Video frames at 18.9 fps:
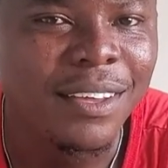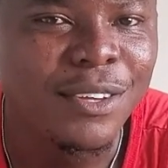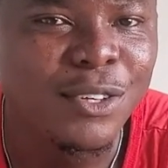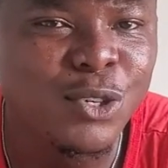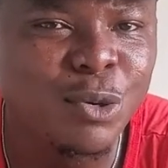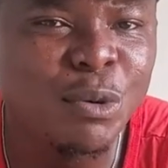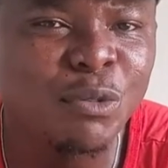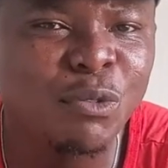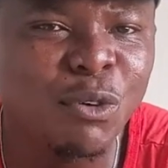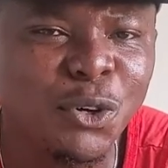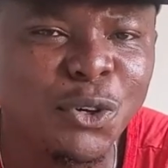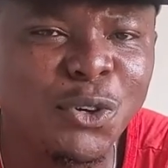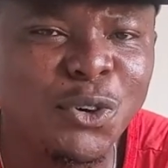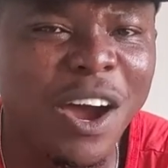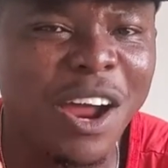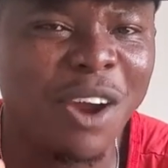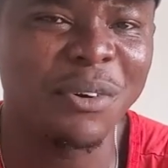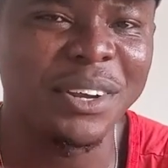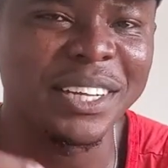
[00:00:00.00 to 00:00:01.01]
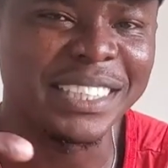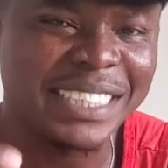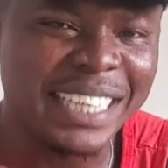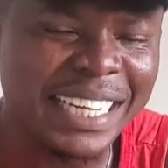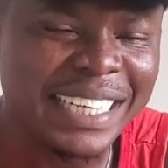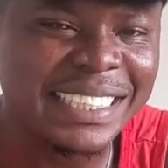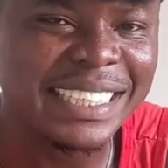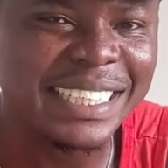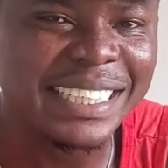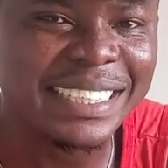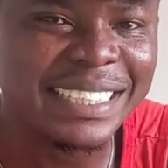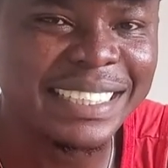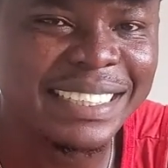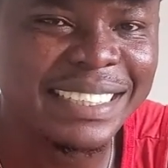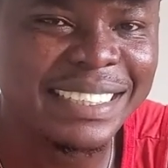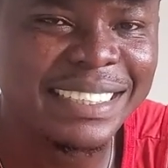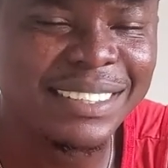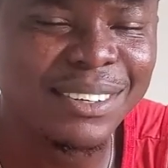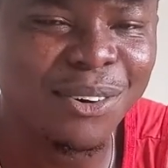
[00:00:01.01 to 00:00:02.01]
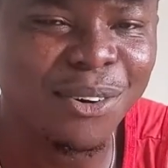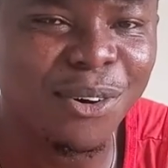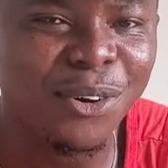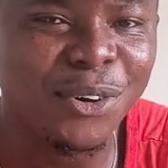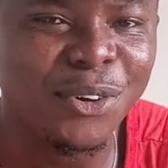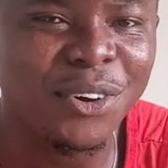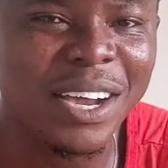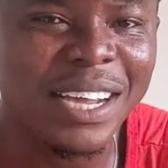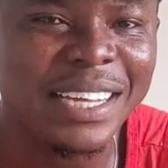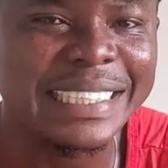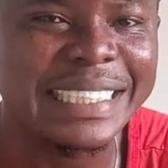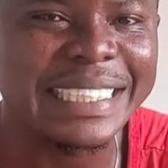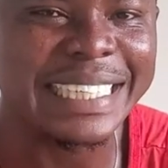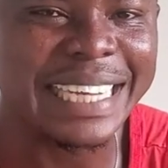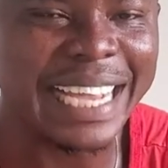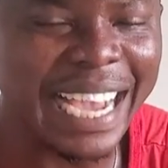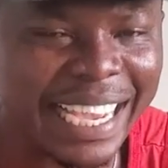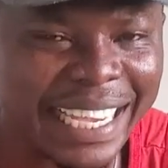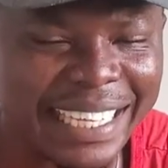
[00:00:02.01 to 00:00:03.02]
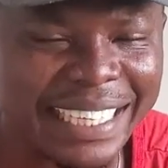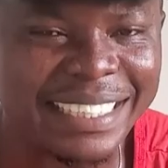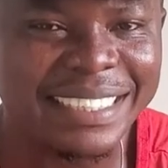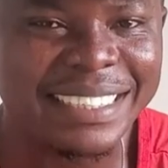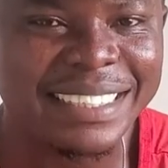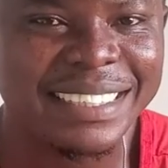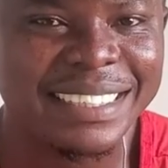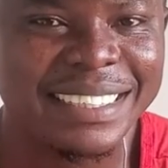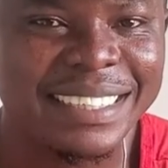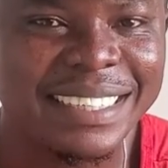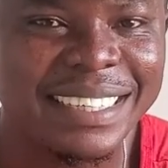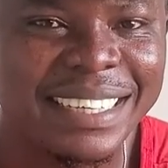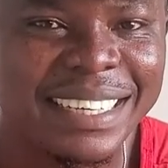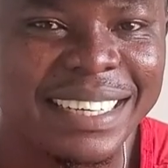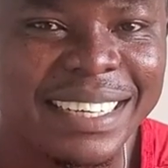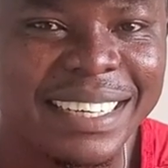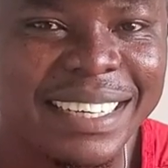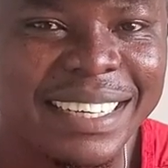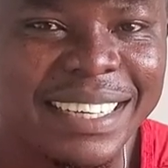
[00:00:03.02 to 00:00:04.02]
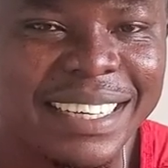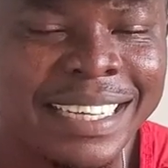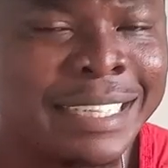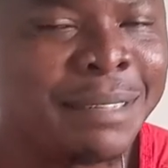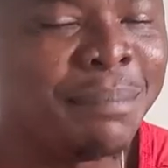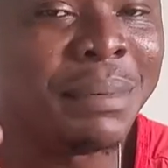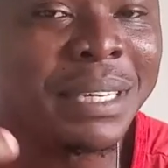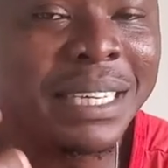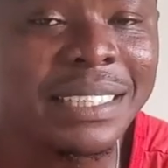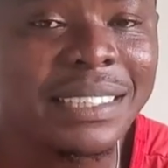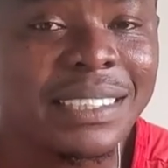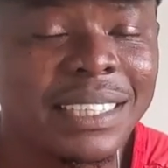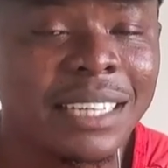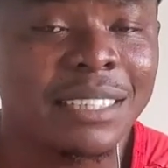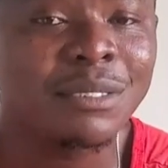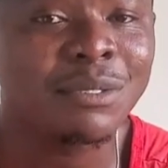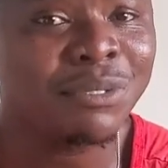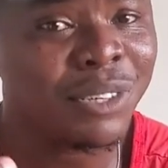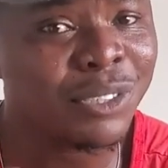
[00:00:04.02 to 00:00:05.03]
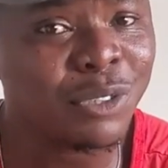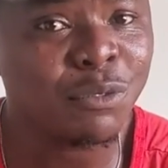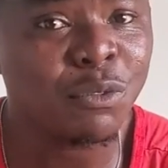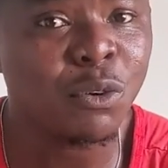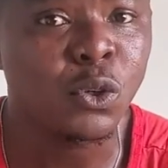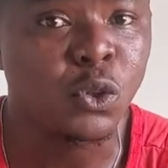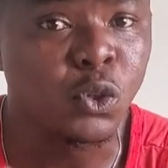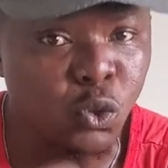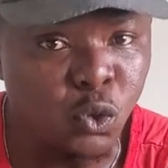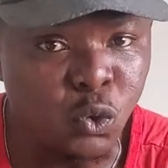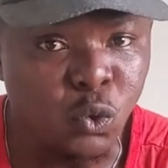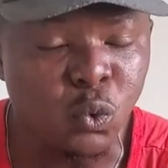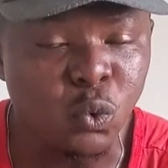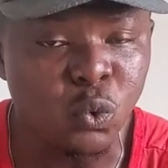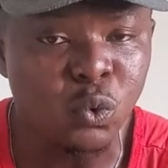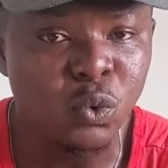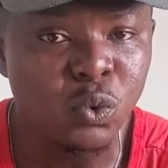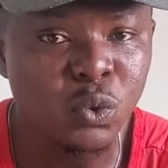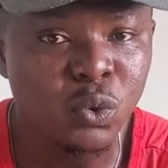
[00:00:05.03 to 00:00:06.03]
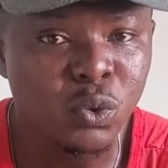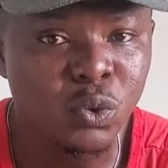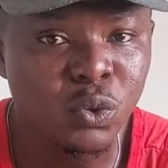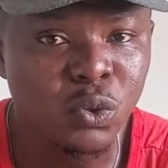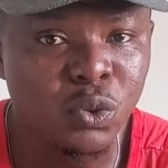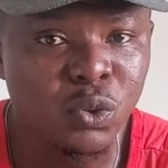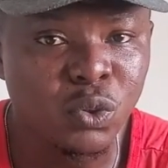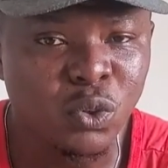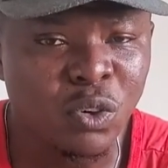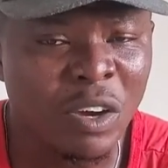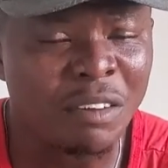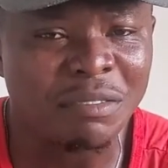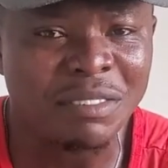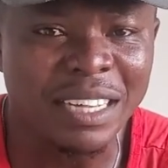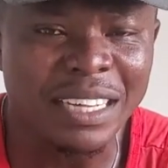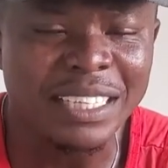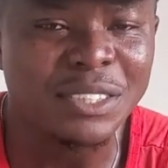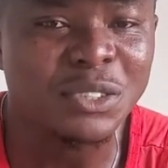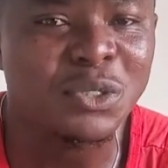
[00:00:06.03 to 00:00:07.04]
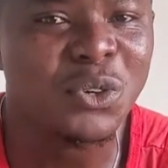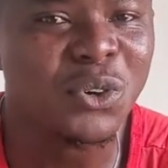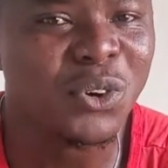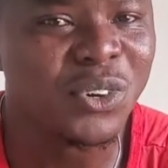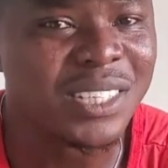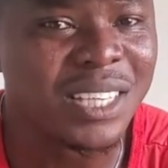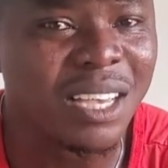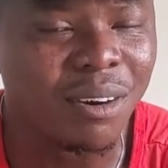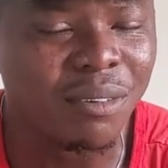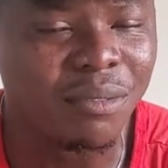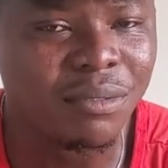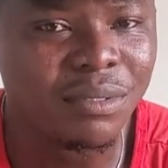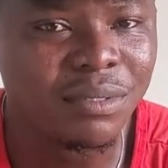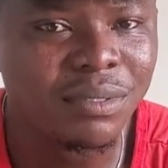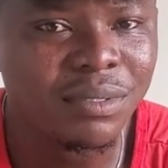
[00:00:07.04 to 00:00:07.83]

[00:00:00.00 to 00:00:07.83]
So before you are rejected or you are denied, it means that first of all, you have done it to yourself.